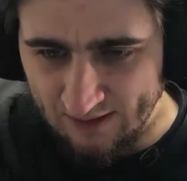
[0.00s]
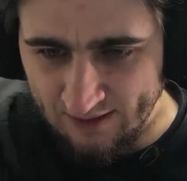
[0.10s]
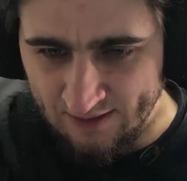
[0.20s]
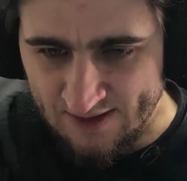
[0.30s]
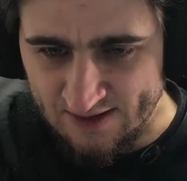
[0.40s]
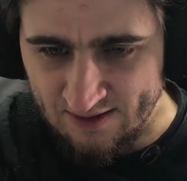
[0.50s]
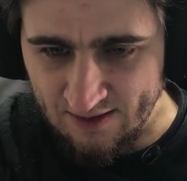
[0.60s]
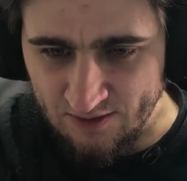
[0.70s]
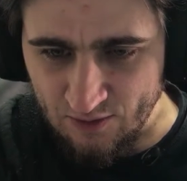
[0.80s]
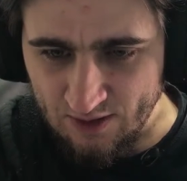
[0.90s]
I understand
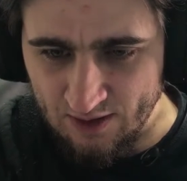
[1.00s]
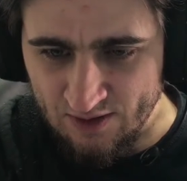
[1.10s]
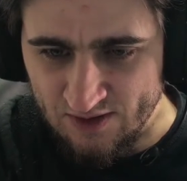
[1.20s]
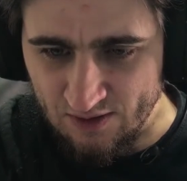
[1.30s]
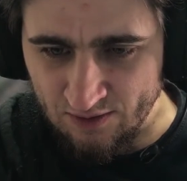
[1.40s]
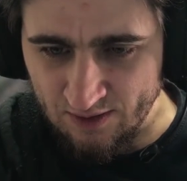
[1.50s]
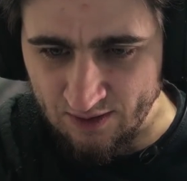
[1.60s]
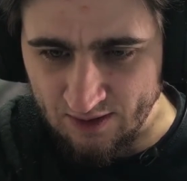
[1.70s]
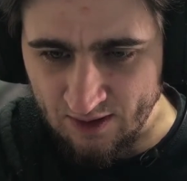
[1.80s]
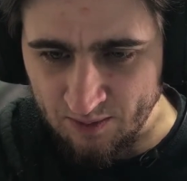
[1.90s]
that two colors on a
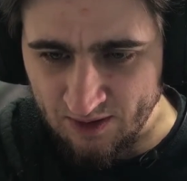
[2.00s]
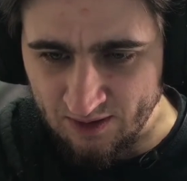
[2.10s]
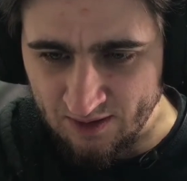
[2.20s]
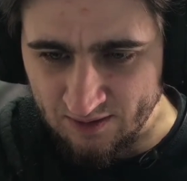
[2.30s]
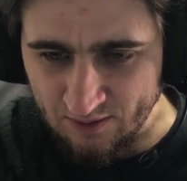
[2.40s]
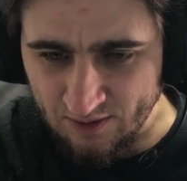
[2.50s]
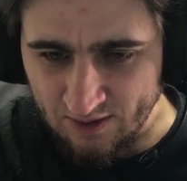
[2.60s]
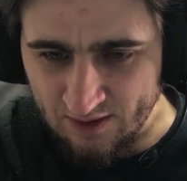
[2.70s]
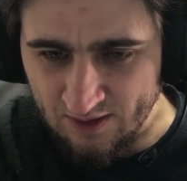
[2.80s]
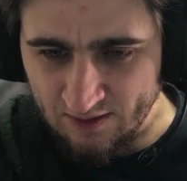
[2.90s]
card being not a good
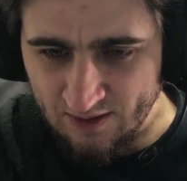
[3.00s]
idea.